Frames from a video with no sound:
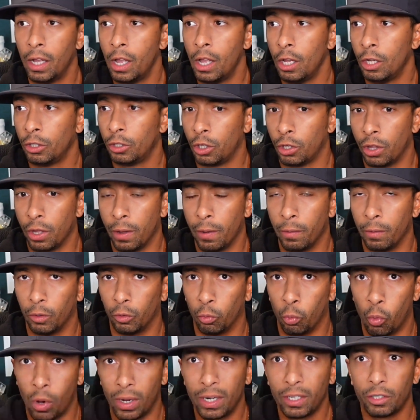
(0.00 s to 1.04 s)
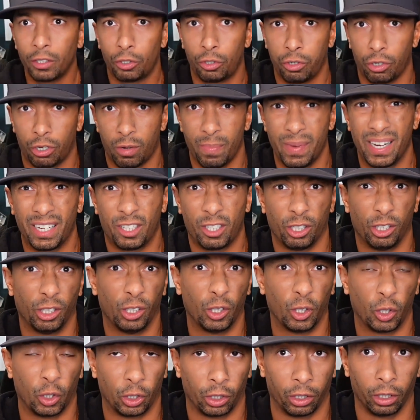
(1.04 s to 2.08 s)
So what it took me to
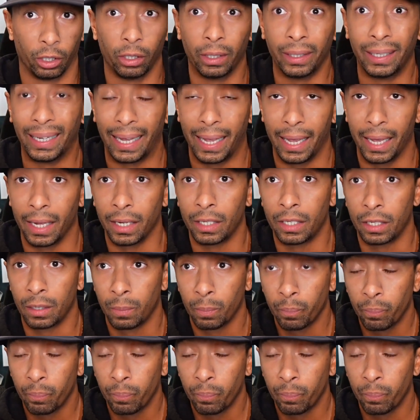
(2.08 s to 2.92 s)
learn it's